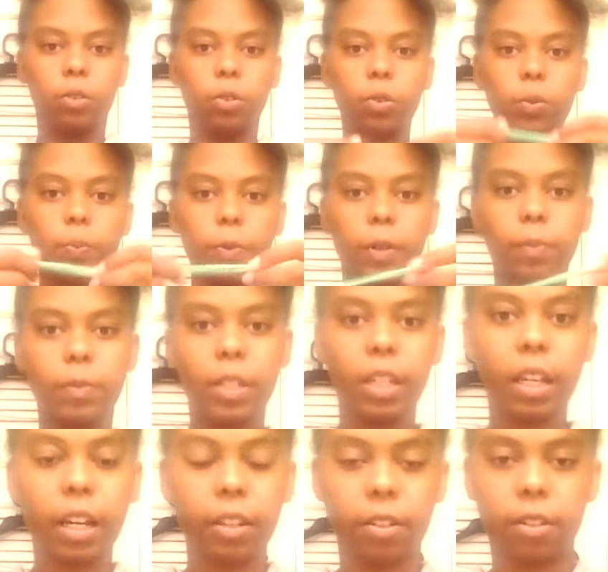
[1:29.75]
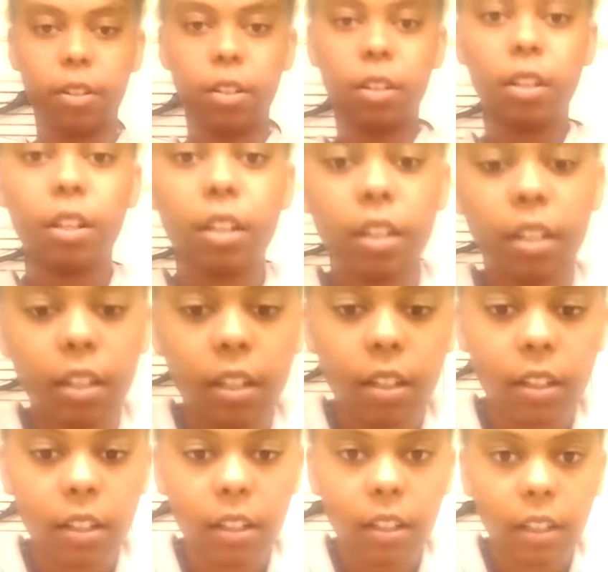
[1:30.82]
loop them together
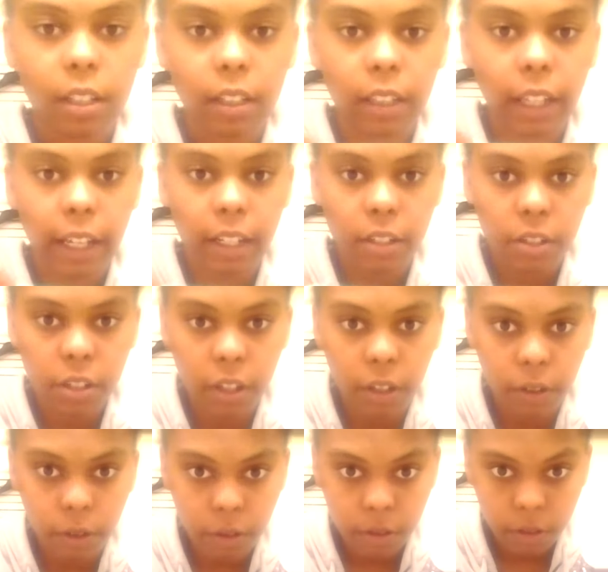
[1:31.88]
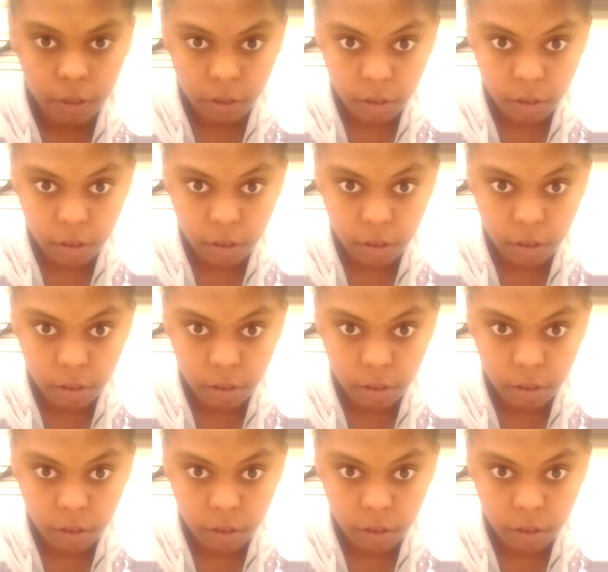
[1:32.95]
like so.